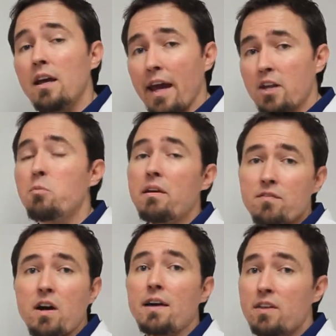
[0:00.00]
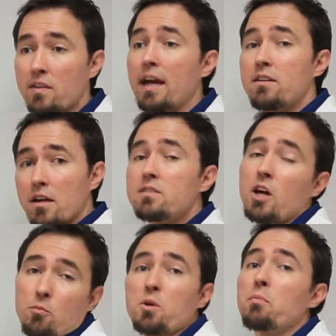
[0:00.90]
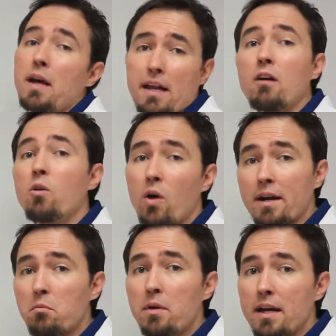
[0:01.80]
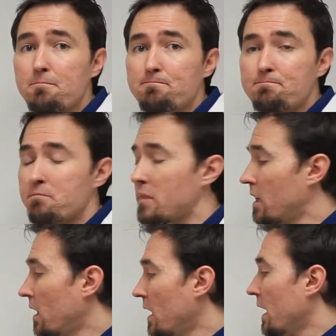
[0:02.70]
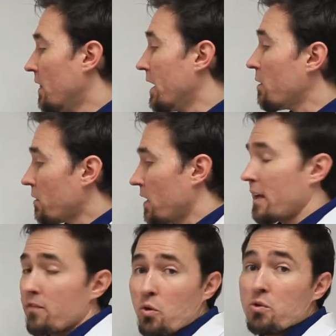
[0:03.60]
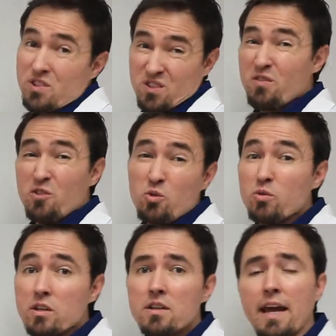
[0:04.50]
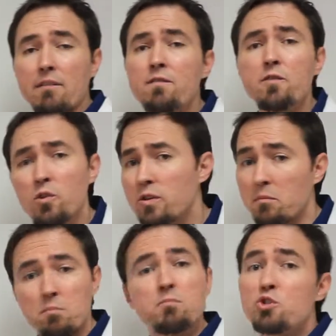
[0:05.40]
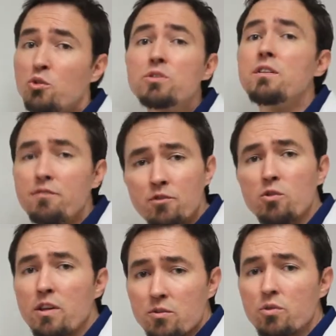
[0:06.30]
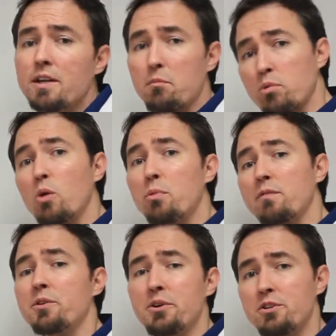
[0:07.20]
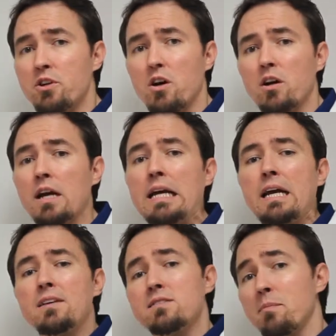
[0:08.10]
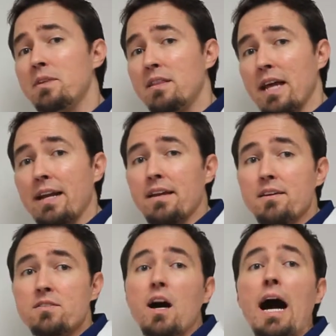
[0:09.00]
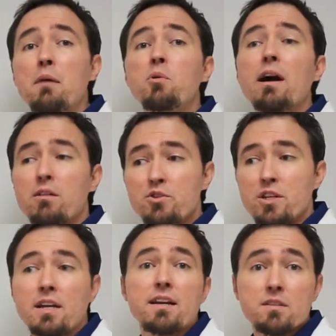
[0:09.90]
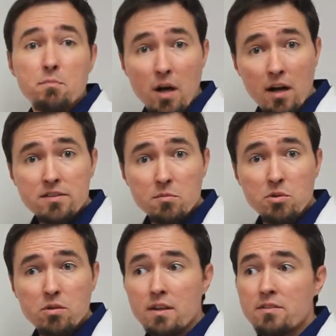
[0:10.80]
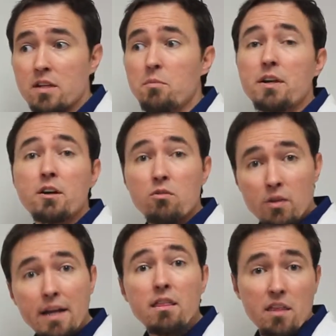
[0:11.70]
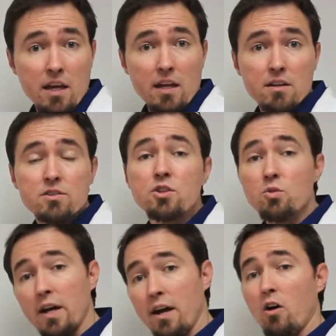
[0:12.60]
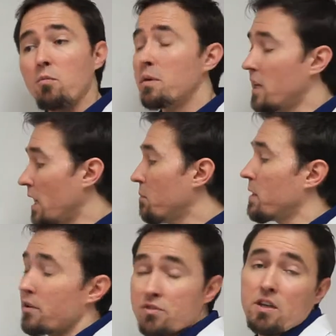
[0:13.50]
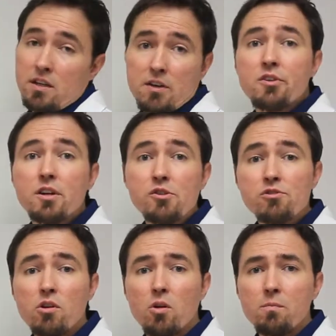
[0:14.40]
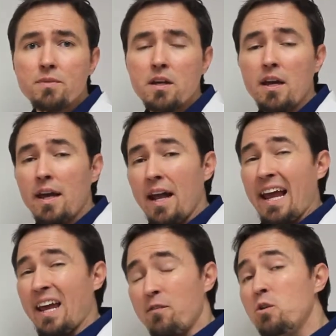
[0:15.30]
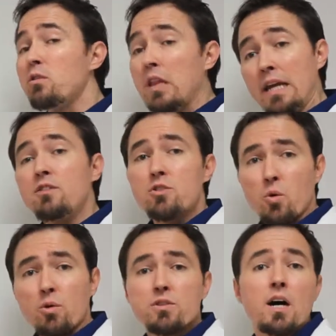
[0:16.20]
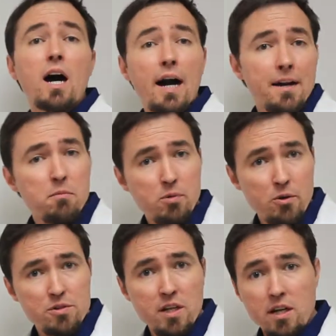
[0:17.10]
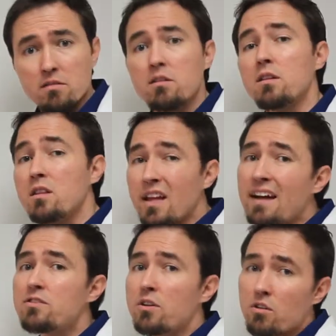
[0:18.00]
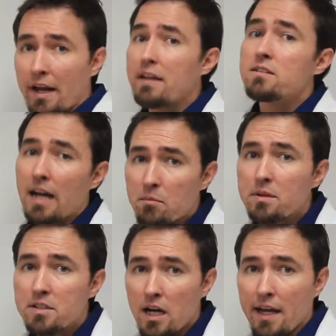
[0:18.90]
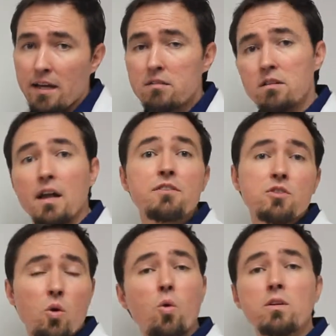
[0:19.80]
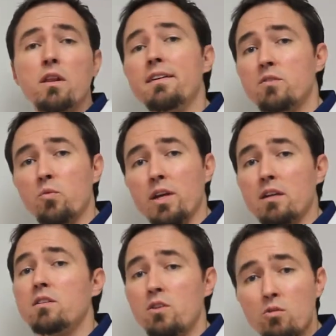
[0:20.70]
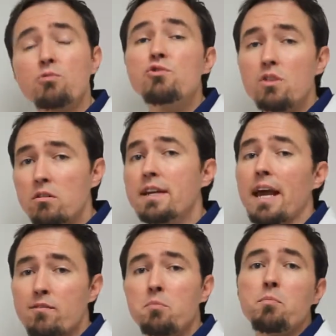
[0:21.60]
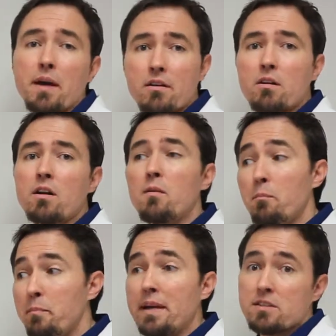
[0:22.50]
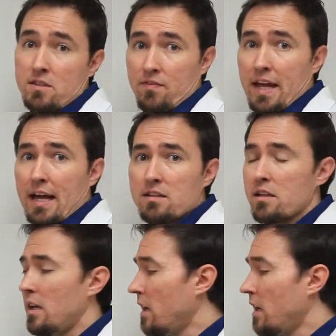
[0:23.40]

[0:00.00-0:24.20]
And you may find that that does help your pet out quite a bit. The other thing, of course, is food. And choosing a food that's really appropriate for your dog, something that is hypoallergenic as possible, is going to be a great thing to help keep their skin under control. If you lean towards a higher protein, less grain type of diet, less corn, less wheat, you'll generally have a better mix of that.